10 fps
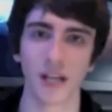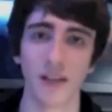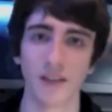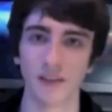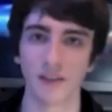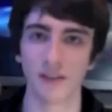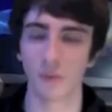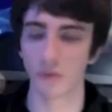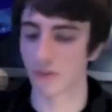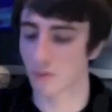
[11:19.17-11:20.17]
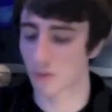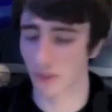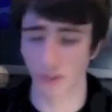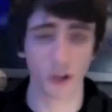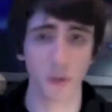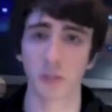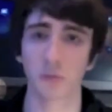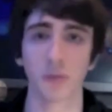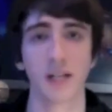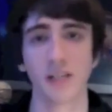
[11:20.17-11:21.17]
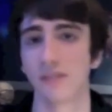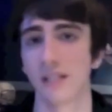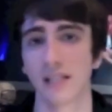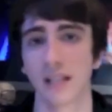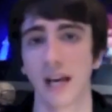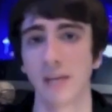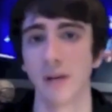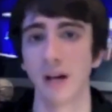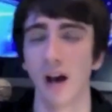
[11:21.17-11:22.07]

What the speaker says: and there was so much praise for this game.